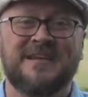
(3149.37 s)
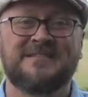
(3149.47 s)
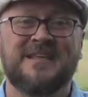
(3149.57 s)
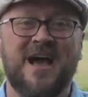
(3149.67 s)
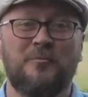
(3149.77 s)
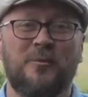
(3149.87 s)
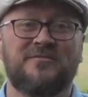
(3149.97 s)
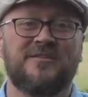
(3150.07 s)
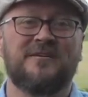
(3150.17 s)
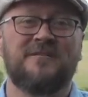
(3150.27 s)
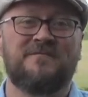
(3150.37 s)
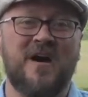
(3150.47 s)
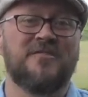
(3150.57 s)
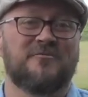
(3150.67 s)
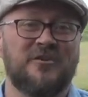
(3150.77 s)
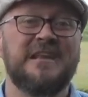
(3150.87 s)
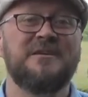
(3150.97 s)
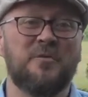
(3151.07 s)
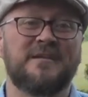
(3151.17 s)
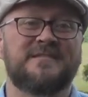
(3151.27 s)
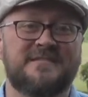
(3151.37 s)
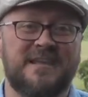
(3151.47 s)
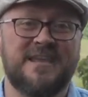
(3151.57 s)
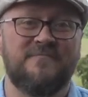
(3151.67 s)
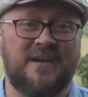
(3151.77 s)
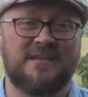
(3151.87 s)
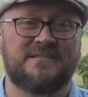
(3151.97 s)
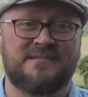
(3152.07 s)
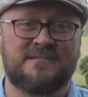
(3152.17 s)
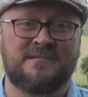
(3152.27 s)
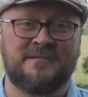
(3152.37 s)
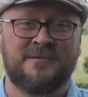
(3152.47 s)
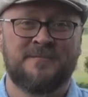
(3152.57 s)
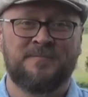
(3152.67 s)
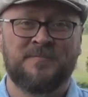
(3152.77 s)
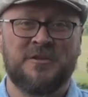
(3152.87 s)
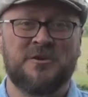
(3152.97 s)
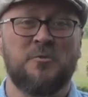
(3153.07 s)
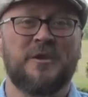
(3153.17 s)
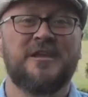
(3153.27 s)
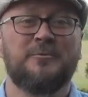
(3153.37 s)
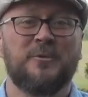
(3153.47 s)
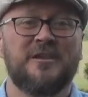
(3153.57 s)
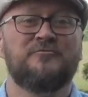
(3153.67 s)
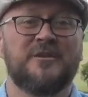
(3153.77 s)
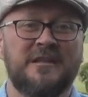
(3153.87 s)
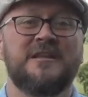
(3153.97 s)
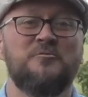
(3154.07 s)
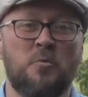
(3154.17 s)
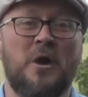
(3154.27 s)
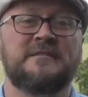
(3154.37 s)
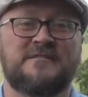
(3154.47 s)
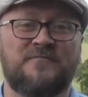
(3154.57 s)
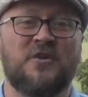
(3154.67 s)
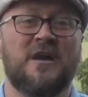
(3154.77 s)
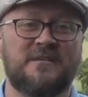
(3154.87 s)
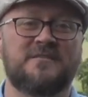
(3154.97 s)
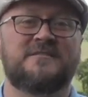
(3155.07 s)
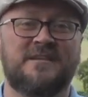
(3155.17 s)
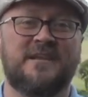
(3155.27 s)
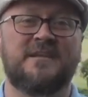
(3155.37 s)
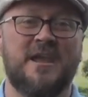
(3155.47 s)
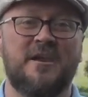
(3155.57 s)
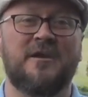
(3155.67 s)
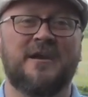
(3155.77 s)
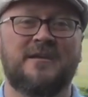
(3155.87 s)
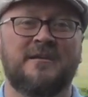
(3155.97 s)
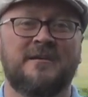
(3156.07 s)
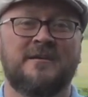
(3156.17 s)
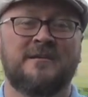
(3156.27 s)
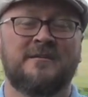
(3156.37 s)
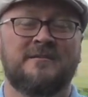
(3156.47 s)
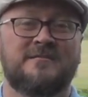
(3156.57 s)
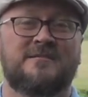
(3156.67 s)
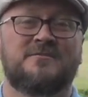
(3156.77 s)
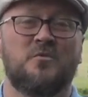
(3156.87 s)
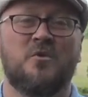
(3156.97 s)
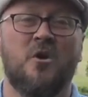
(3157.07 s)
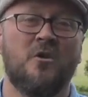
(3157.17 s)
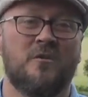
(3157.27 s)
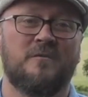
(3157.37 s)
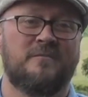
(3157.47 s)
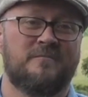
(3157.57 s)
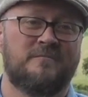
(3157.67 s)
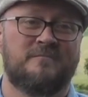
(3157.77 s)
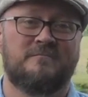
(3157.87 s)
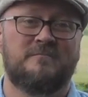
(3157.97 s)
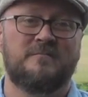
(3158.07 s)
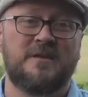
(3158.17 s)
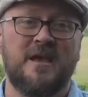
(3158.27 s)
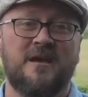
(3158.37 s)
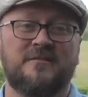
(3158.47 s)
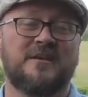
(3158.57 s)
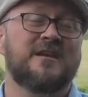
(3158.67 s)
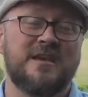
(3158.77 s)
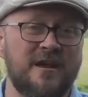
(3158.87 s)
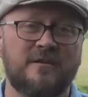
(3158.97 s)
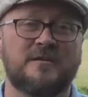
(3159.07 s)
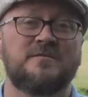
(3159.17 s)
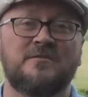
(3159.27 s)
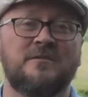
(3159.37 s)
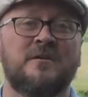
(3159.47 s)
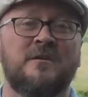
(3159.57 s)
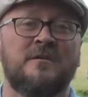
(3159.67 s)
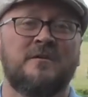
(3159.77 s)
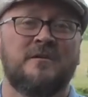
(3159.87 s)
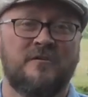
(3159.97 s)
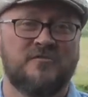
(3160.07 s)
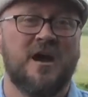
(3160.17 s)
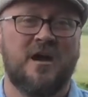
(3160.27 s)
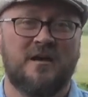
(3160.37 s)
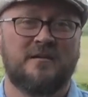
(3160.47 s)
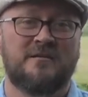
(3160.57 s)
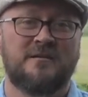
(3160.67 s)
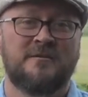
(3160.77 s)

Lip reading: is that what the Father really wants to give us, you know, what he really wants for us to inherit, is His own heart. Yeah, the character of God.